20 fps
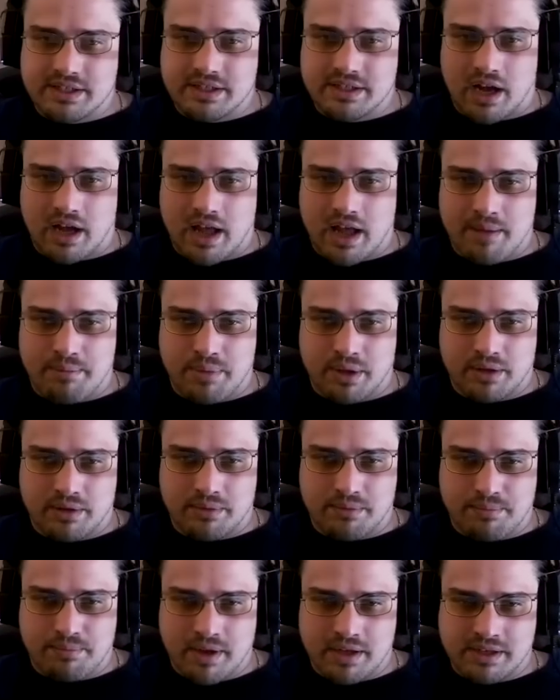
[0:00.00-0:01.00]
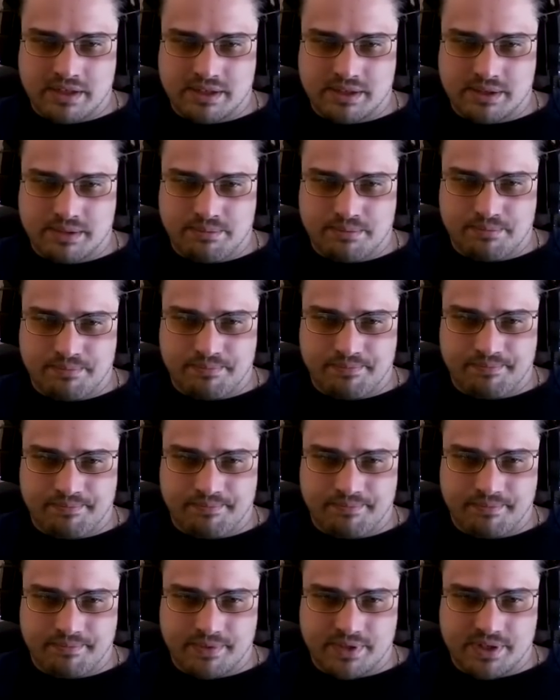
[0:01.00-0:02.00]
not happened. It's
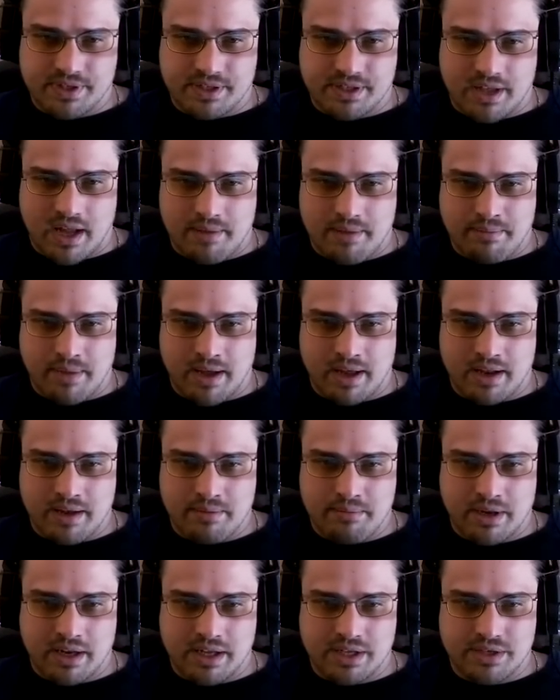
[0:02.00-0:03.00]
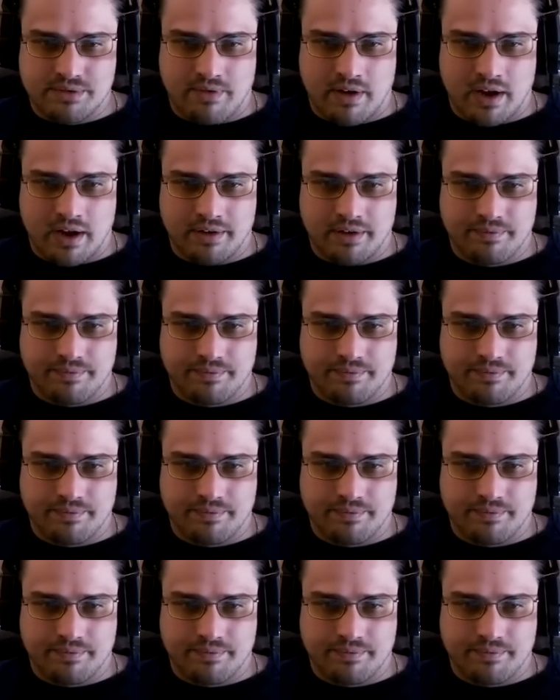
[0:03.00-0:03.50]
just not melee, but it's fine.